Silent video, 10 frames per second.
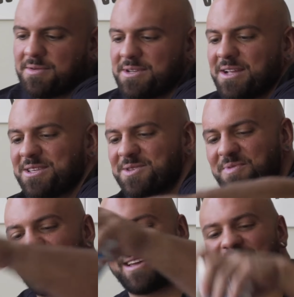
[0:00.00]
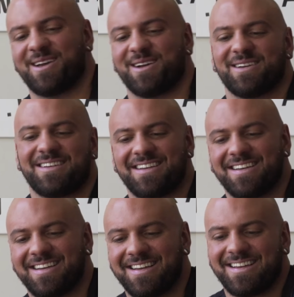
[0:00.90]
Take these back here.
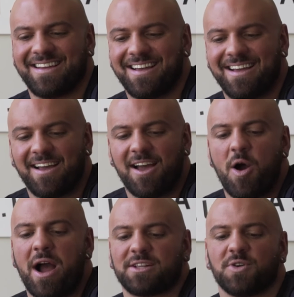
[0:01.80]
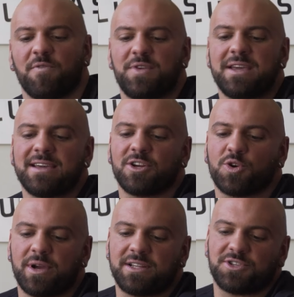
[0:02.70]
All right, so vegan
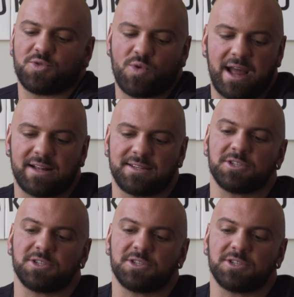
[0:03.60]
greens and reds.